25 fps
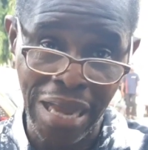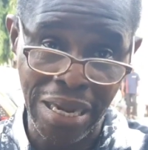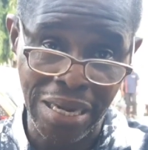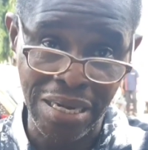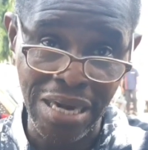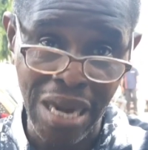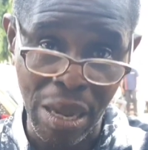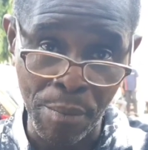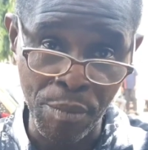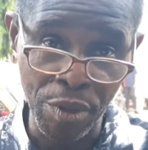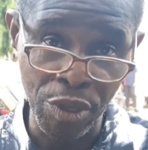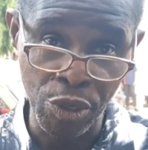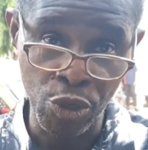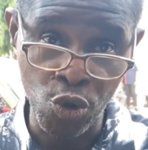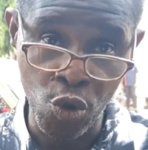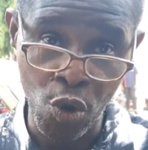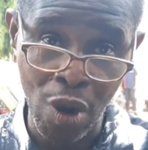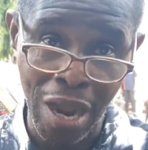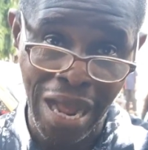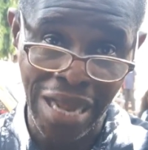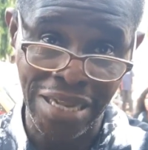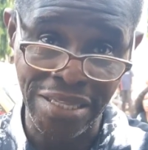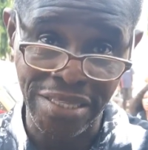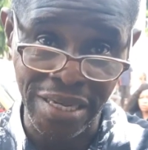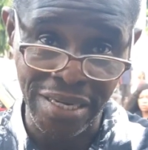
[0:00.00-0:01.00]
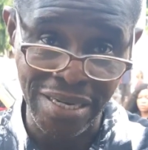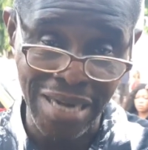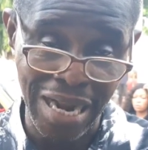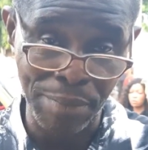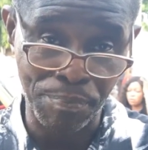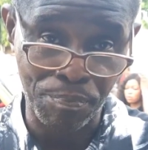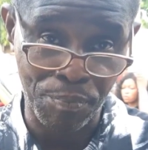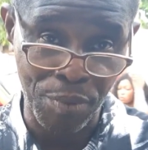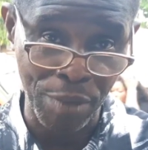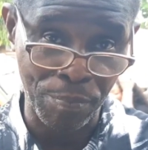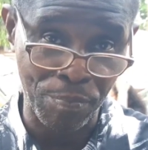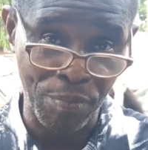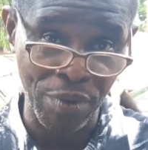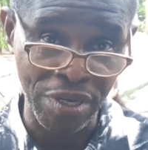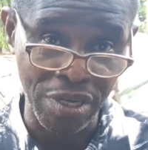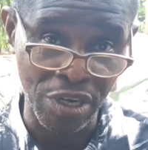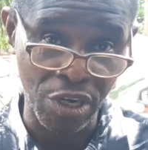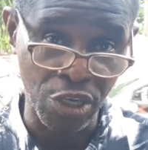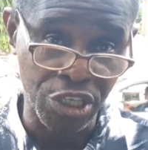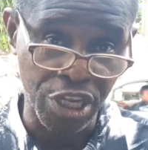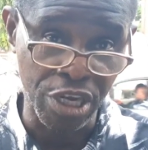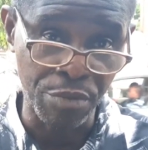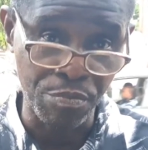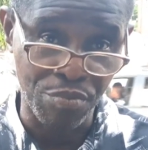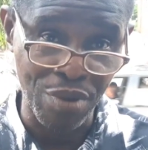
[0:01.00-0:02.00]
claiming you are the right people
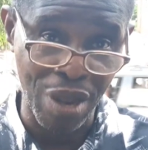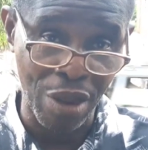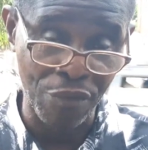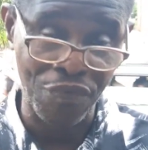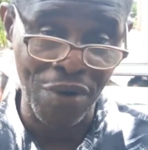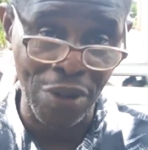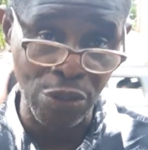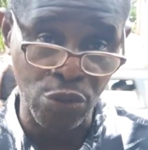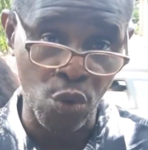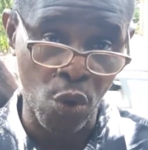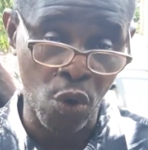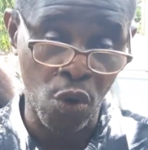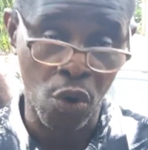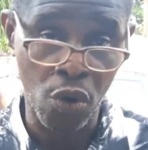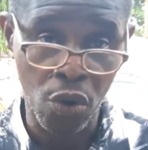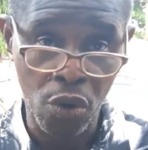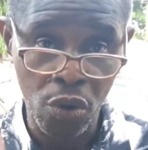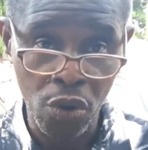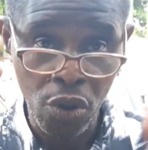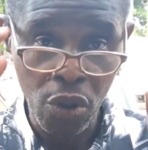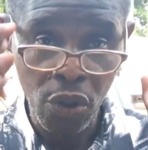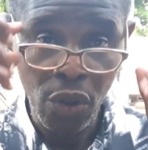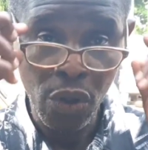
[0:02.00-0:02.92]
leading Biafra to